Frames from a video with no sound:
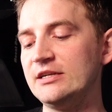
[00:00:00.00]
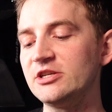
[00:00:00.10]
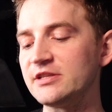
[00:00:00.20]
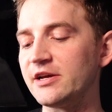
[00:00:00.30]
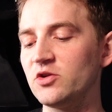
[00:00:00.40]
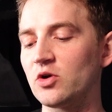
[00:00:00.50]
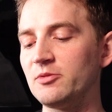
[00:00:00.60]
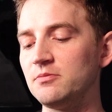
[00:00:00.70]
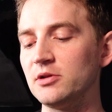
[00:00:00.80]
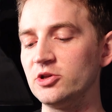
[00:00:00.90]
just like a
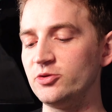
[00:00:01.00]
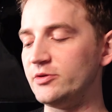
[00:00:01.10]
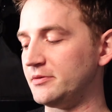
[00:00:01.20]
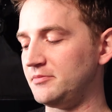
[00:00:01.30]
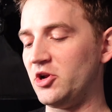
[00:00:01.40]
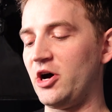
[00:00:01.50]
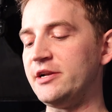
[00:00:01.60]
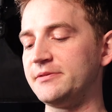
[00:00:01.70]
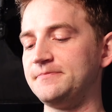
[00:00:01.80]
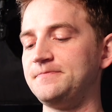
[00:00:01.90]
normal balloon
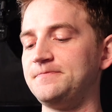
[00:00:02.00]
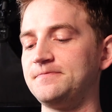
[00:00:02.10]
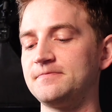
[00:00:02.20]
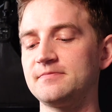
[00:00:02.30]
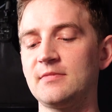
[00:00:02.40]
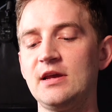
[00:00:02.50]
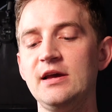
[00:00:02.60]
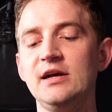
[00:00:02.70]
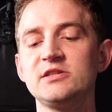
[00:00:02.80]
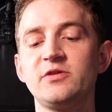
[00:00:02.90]
knot.
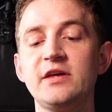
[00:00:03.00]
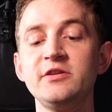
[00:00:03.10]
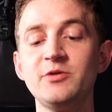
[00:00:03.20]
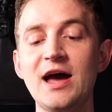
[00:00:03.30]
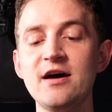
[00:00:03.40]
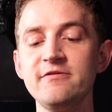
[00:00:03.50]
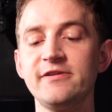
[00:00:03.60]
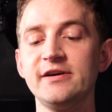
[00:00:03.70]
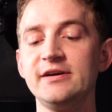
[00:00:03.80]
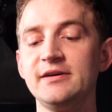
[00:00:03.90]
So then you have
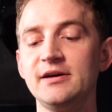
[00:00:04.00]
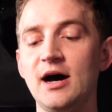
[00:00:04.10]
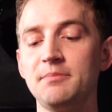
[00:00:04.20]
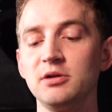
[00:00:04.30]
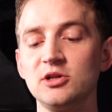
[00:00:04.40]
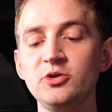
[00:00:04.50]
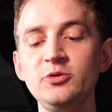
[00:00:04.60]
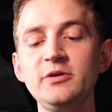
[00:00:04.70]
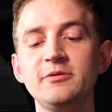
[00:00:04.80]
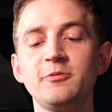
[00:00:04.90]
a
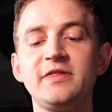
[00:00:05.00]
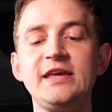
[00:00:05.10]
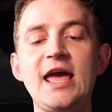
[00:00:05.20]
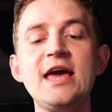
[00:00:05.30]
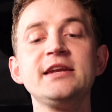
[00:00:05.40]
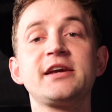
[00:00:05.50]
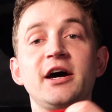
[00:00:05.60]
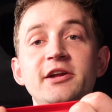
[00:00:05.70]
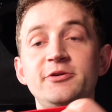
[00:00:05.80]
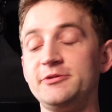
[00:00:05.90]
balloon with the end
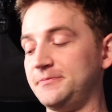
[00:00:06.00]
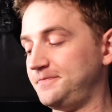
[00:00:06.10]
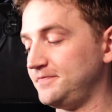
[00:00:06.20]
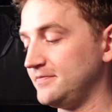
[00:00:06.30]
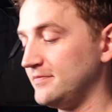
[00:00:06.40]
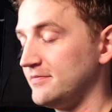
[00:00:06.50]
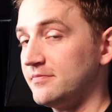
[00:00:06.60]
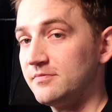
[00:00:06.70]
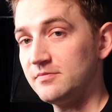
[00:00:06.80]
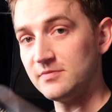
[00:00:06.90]
cut out.
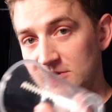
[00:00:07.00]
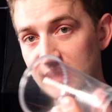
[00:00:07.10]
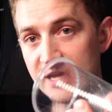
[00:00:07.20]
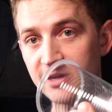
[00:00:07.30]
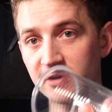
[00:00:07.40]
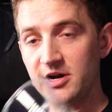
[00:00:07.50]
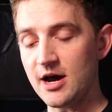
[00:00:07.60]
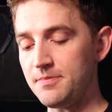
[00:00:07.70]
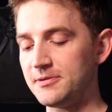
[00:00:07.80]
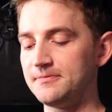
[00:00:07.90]
Take your
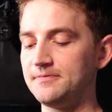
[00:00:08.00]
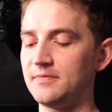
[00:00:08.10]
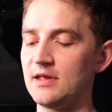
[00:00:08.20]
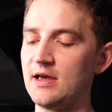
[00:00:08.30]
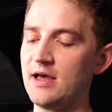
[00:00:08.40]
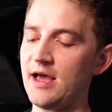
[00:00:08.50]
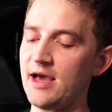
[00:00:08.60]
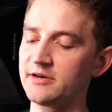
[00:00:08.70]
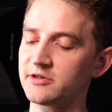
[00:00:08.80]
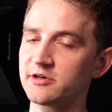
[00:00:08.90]
cup
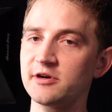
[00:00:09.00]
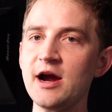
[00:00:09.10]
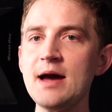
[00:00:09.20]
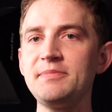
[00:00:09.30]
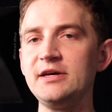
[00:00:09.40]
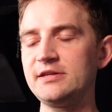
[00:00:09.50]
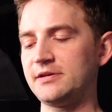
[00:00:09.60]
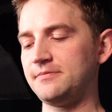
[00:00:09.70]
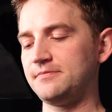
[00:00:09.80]
and wrap it